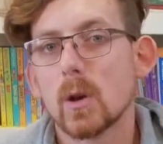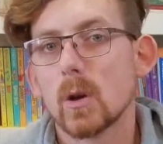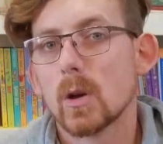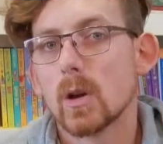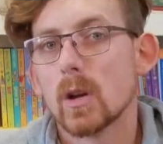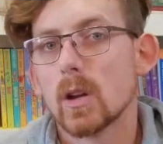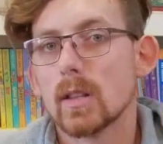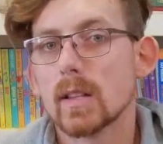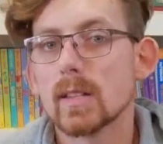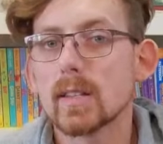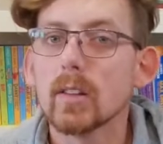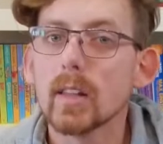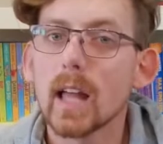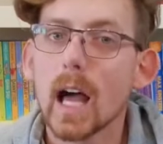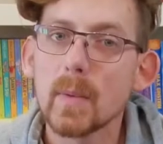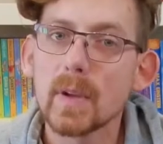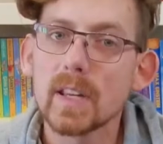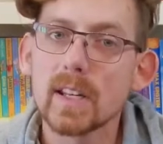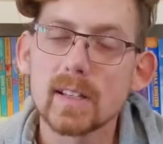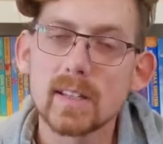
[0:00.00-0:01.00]
This
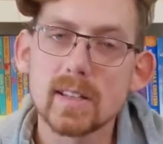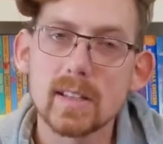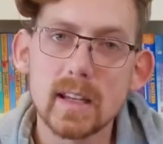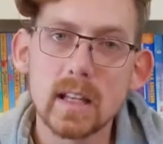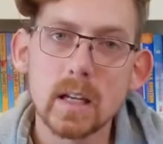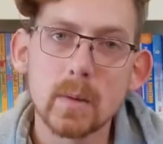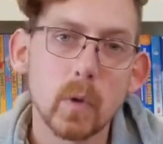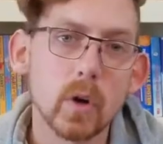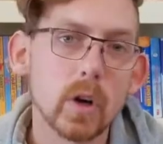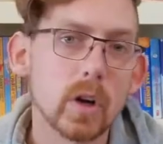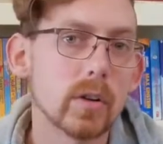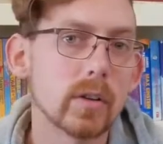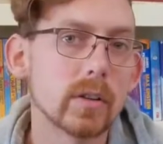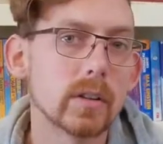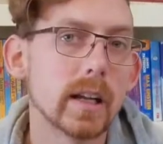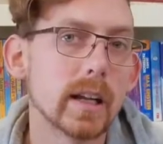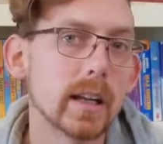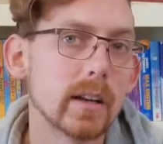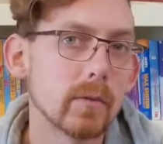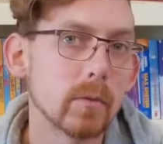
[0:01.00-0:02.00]
allowed me to see in a more
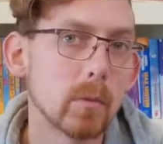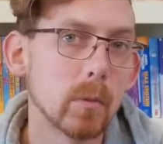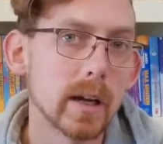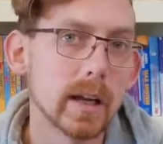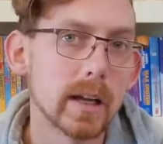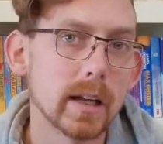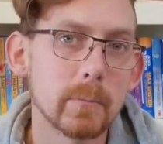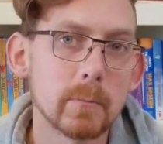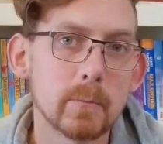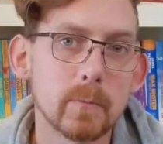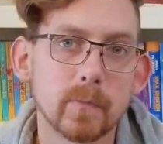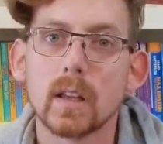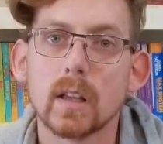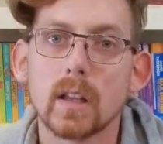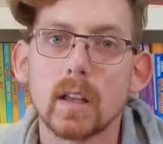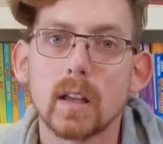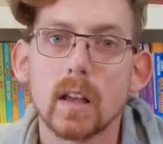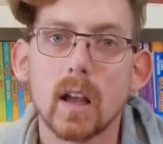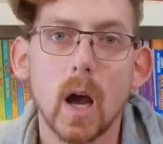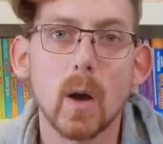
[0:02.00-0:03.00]
creative way.
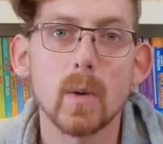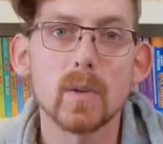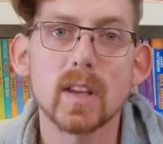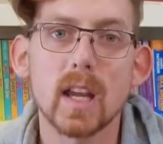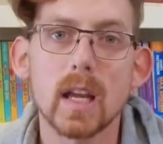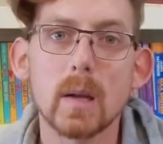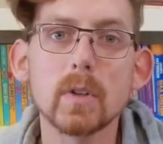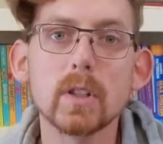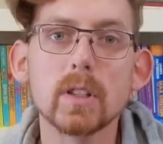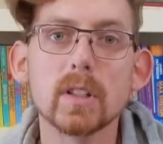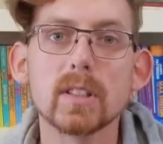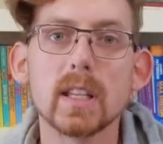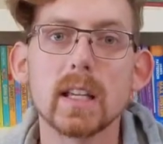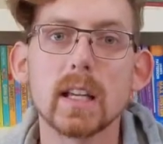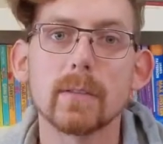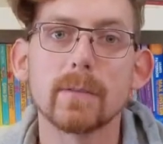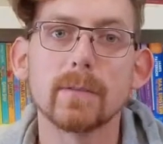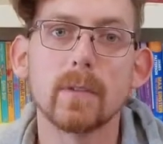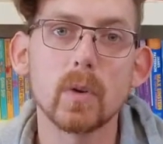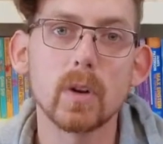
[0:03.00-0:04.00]
I was able to take
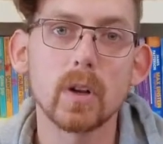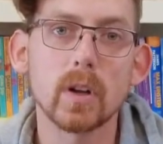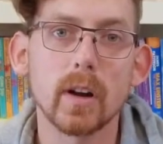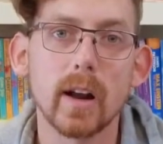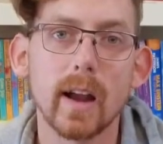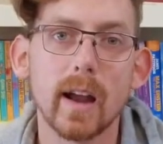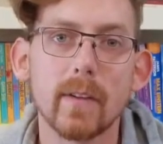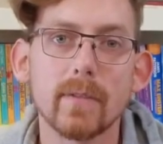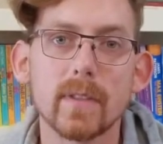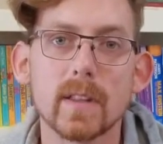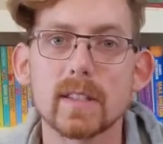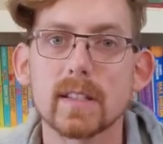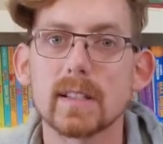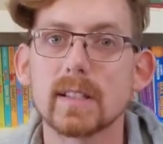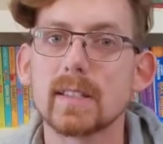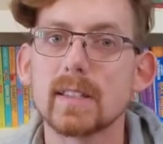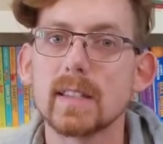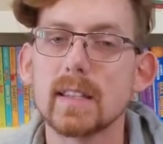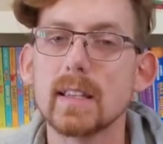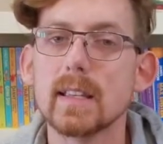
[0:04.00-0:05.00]
a photograph that
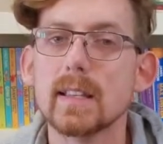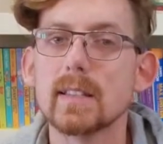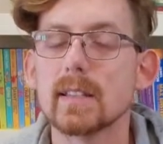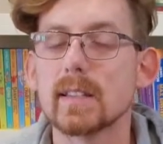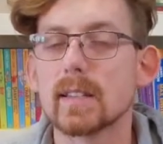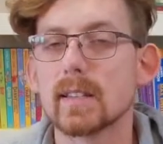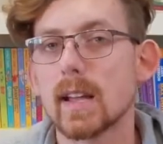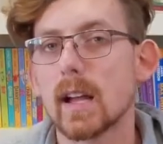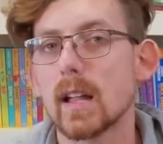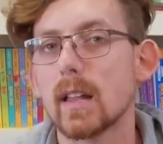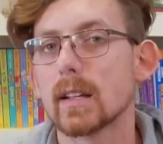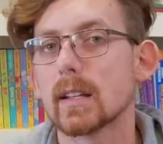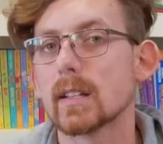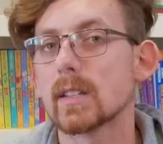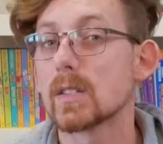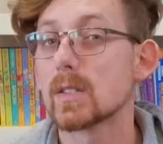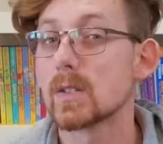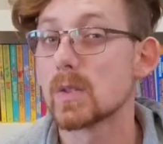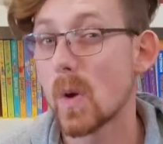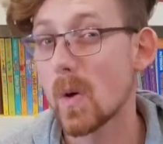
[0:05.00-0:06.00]
succeeds in telling a
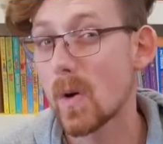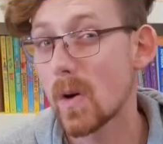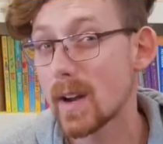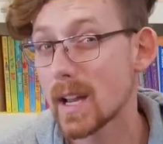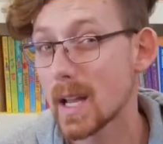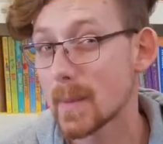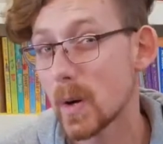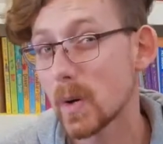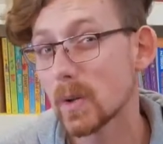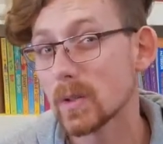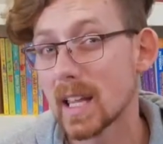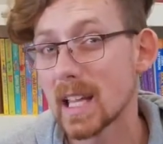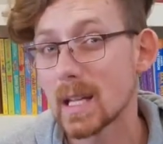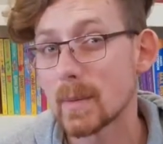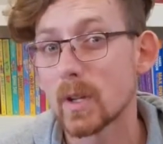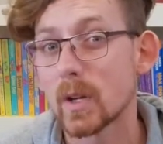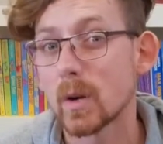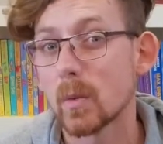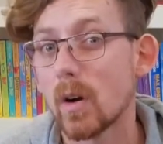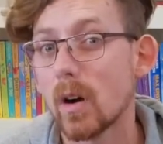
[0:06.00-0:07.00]
story about Lake
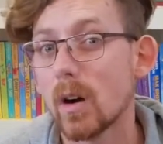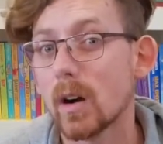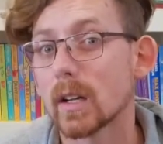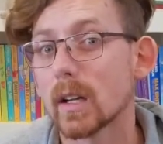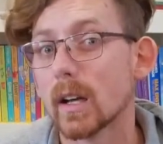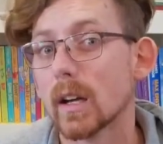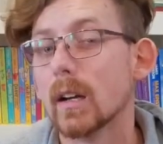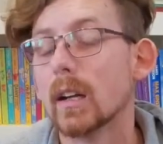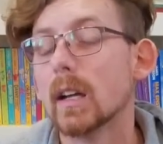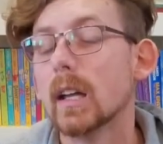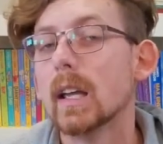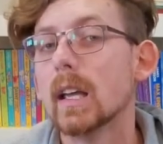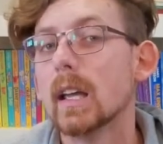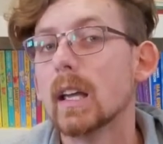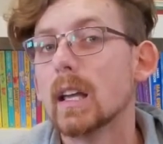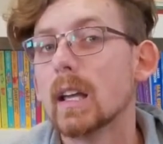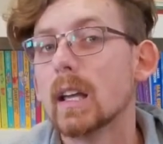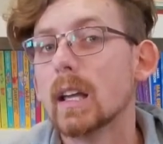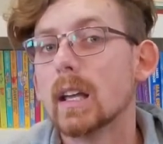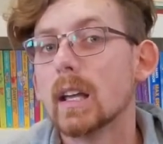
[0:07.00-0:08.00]
Minnewanka
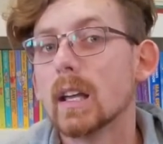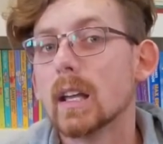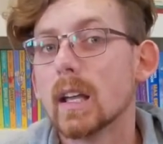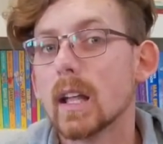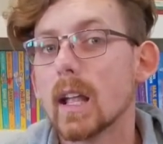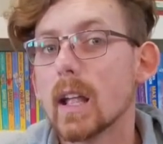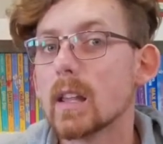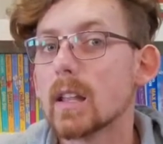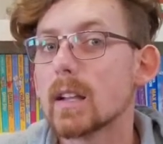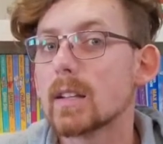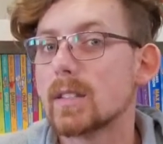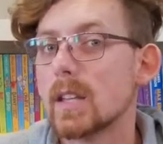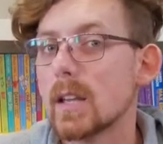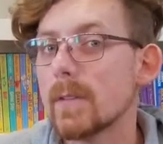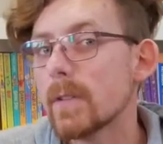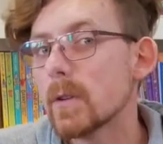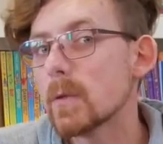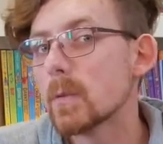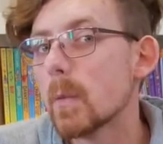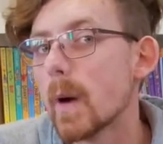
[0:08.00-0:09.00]
in a
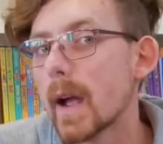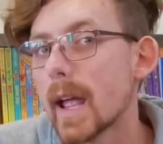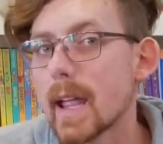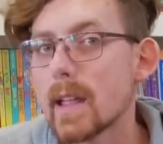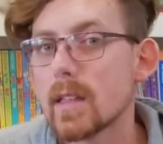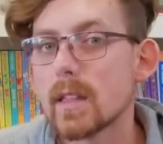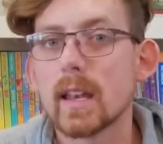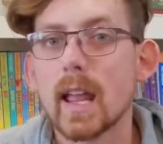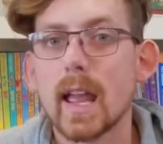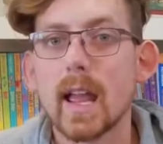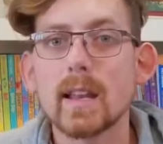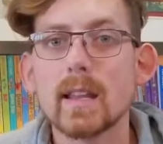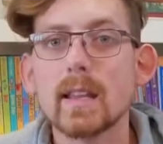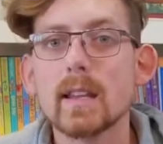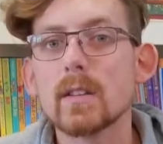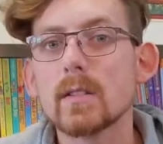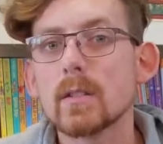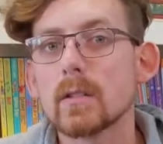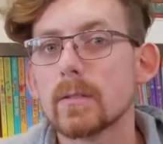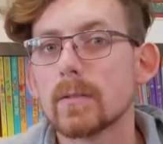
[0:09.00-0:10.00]
different way than any
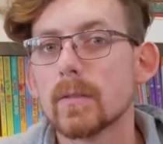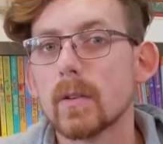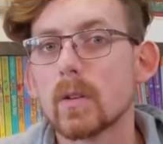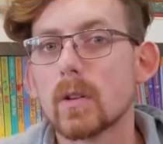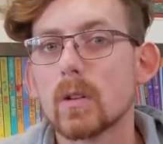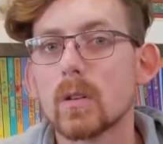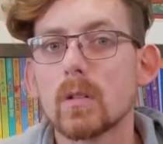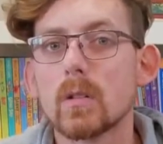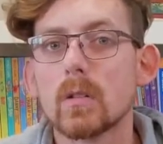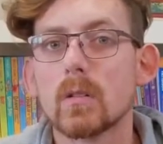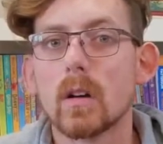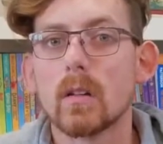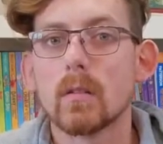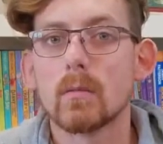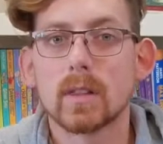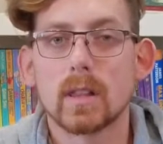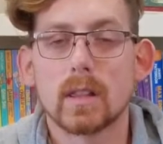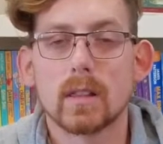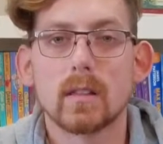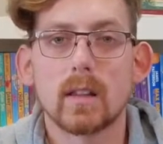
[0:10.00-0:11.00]
other photo
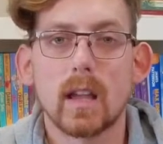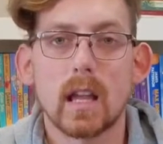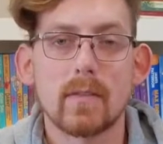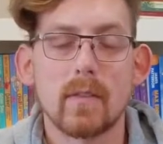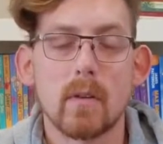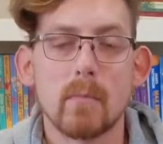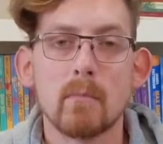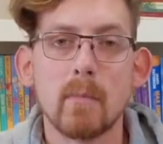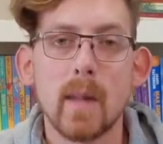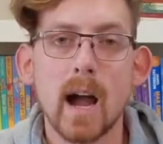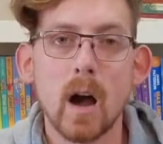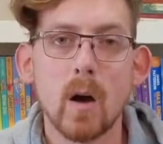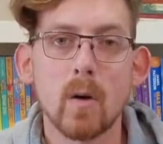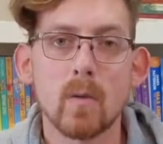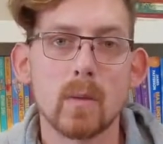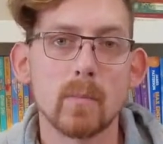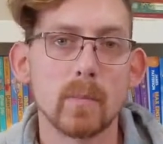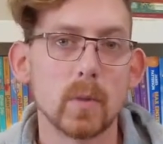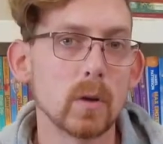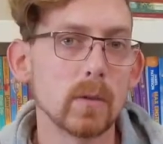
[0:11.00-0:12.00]
with kind of a
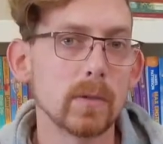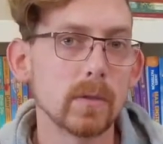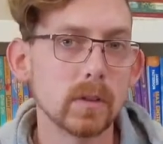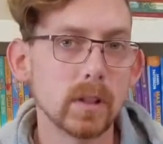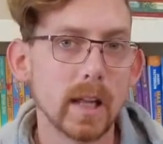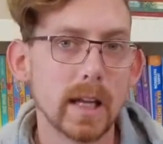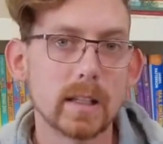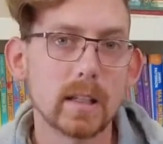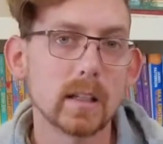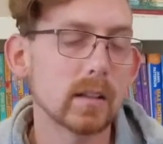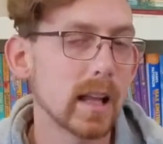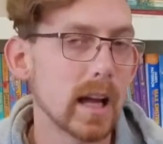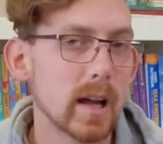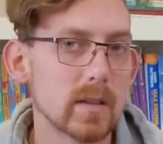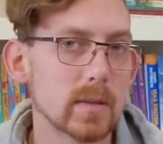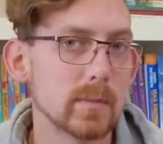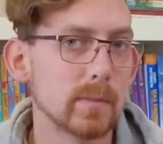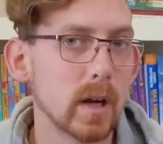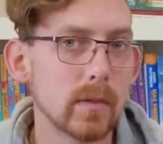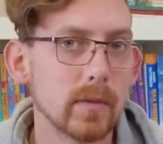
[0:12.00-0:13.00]
mountain and beautiful light and the
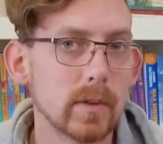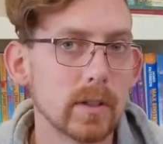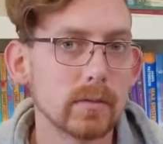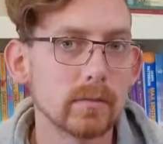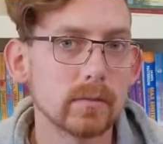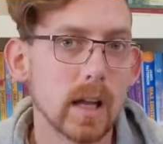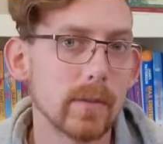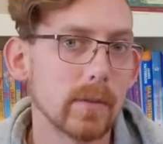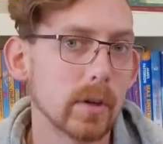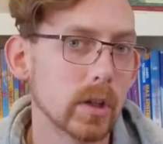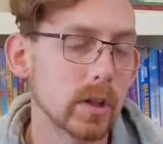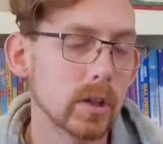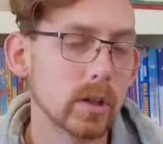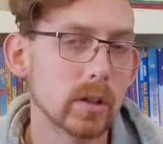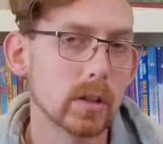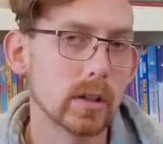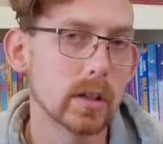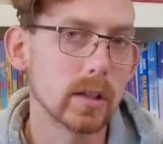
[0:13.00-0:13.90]
clouds above it ever could.